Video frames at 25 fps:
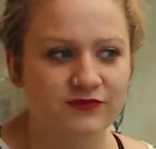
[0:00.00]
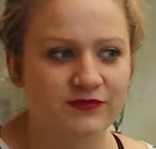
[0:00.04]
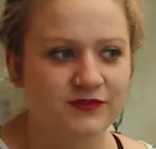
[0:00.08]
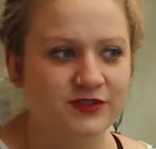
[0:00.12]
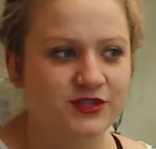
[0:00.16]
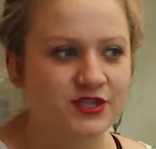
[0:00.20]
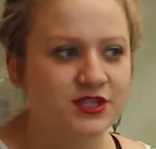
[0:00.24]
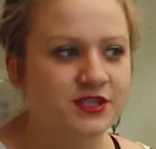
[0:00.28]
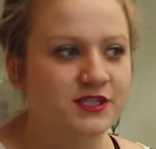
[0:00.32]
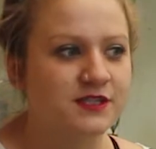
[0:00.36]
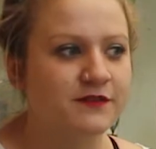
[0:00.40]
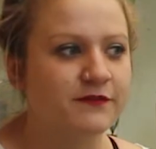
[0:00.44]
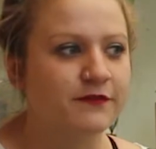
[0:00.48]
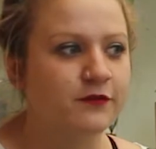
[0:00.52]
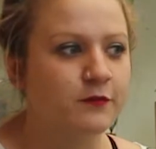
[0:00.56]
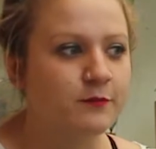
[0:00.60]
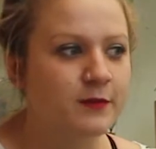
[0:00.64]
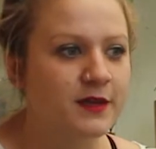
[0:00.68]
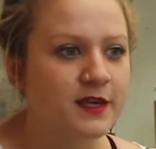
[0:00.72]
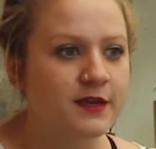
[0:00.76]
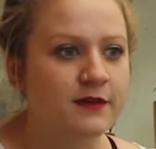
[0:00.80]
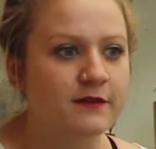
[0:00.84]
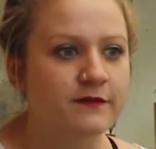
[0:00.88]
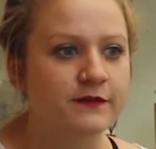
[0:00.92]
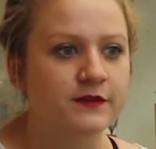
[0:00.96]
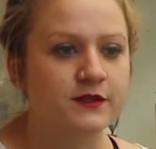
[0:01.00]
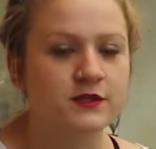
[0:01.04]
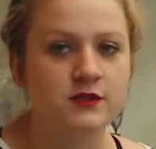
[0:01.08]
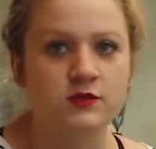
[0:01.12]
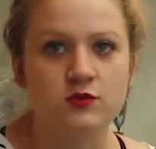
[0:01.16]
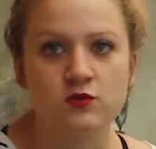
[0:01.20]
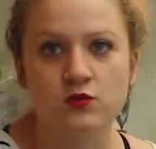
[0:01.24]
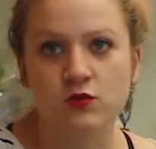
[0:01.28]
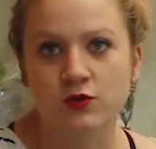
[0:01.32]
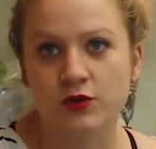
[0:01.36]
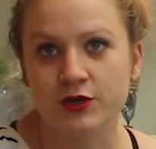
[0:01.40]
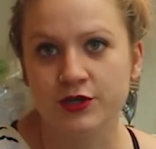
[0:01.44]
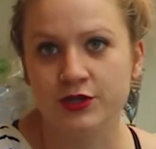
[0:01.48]
just for me, for
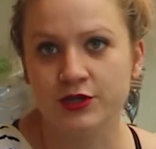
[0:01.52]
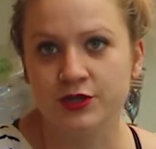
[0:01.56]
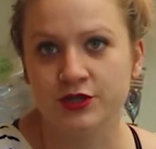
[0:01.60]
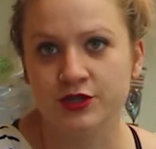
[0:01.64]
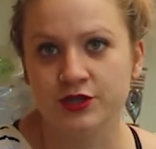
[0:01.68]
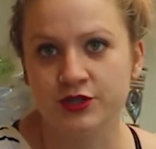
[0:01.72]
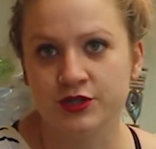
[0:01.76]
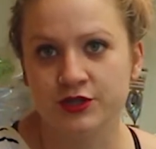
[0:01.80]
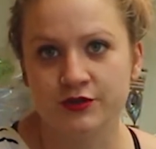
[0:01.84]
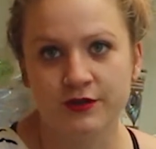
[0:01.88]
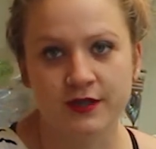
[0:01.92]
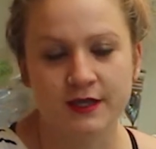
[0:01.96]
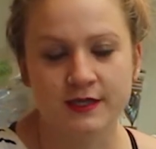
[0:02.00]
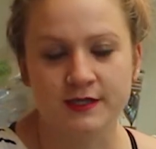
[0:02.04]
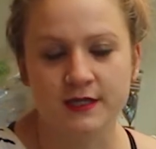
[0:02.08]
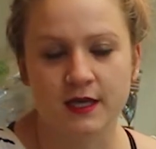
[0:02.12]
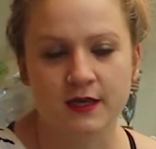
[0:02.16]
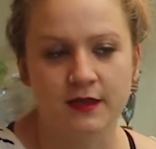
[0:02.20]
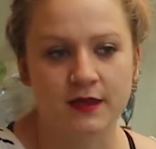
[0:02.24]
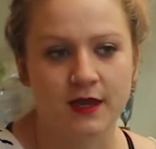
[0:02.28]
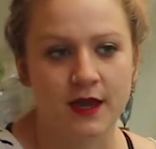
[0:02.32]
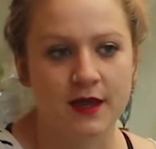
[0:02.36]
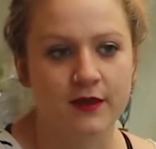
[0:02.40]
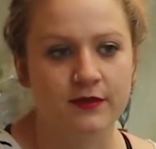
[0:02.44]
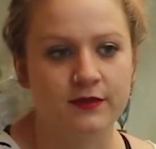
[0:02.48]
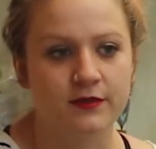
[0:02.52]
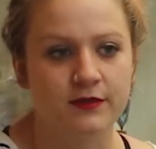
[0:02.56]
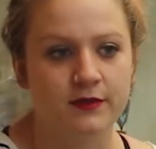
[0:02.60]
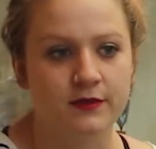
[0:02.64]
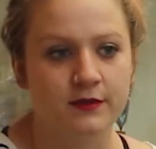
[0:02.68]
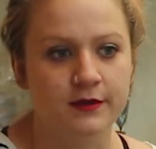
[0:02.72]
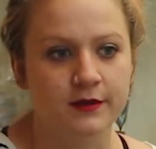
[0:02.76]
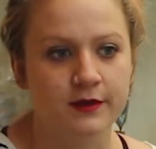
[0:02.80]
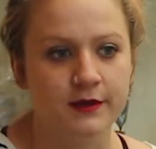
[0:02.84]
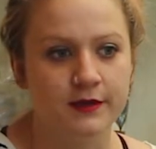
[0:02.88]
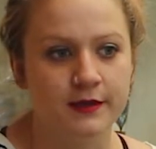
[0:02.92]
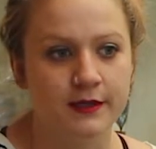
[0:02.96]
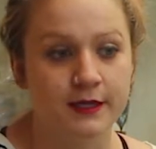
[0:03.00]
storage, things like that,
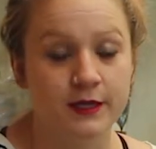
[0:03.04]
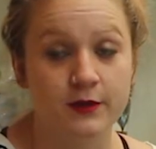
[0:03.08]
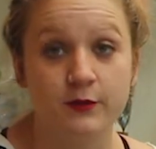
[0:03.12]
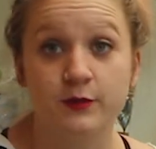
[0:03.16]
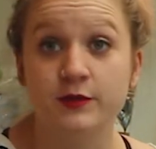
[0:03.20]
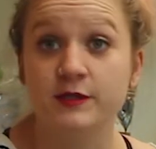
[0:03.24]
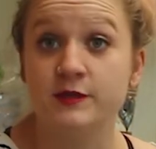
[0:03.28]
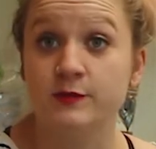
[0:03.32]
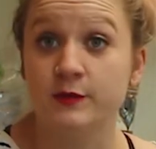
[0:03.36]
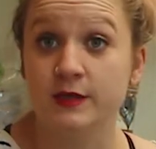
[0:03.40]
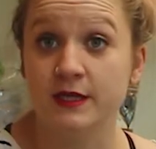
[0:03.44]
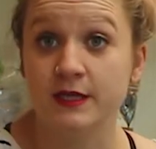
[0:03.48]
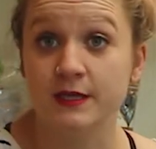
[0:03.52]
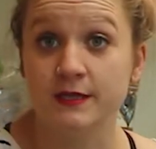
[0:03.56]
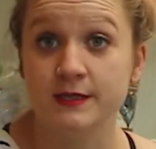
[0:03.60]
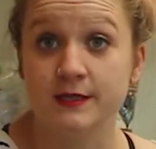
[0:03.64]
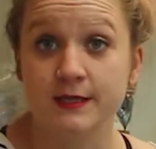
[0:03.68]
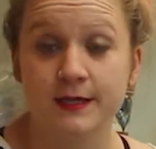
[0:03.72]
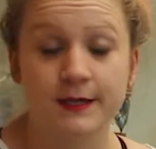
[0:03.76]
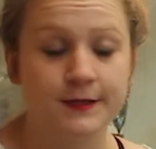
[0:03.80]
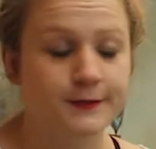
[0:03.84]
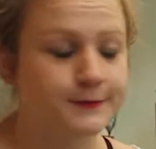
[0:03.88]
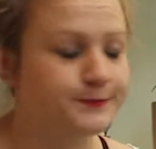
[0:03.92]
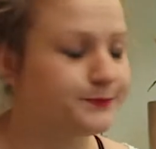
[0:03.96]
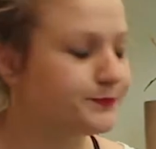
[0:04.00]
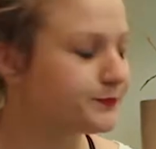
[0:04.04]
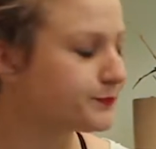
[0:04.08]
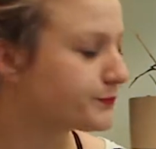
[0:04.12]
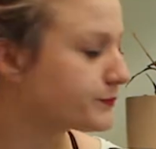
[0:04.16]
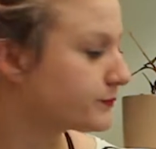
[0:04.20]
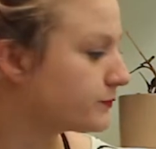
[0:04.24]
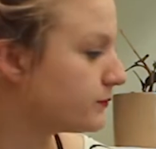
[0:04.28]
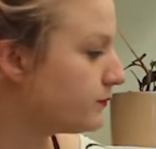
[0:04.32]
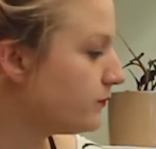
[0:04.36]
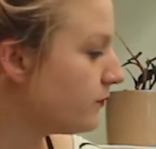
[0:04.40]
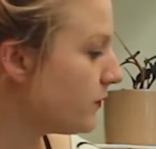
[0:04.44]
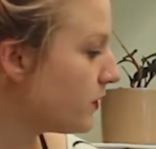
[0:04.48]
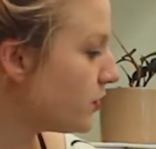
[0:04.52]
the liquids were easier.
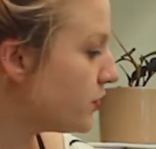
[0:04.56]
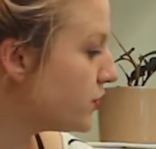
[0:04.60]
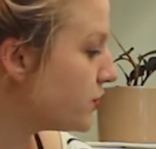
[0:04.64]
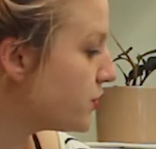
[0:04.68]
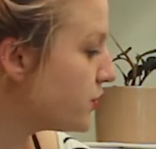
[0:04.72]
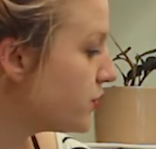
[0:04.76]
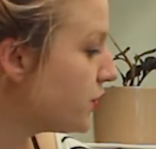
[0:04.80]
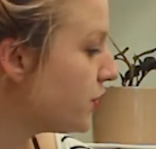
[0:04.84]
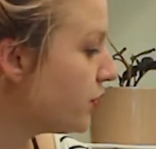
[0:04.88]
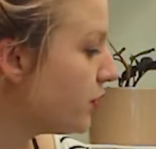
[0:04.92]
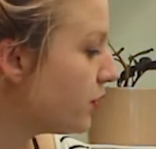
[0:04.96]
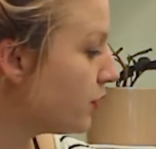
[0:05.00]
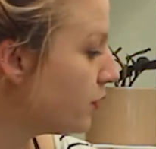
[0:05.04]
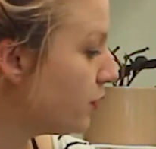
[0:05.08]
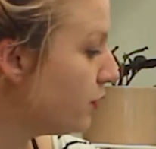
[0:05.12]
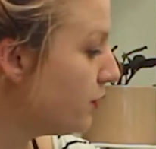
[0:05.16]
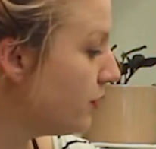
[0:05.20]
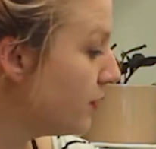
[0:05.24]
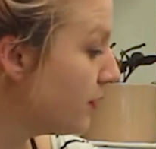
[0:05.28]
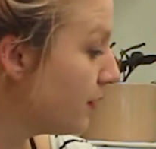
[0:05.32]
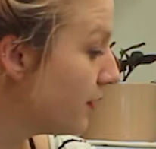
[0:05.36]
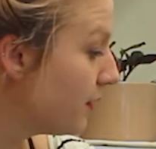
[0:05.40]
So